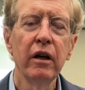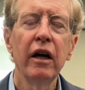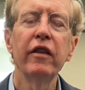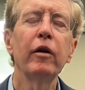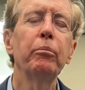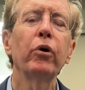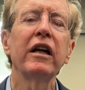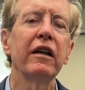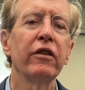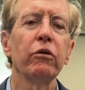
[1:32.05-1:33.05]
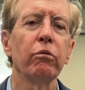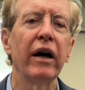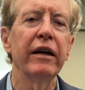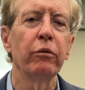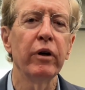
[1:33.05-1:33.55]
and then putting it in the
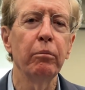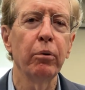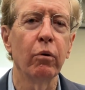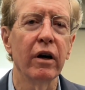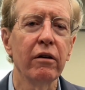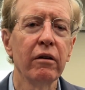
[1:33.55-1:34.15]
right report.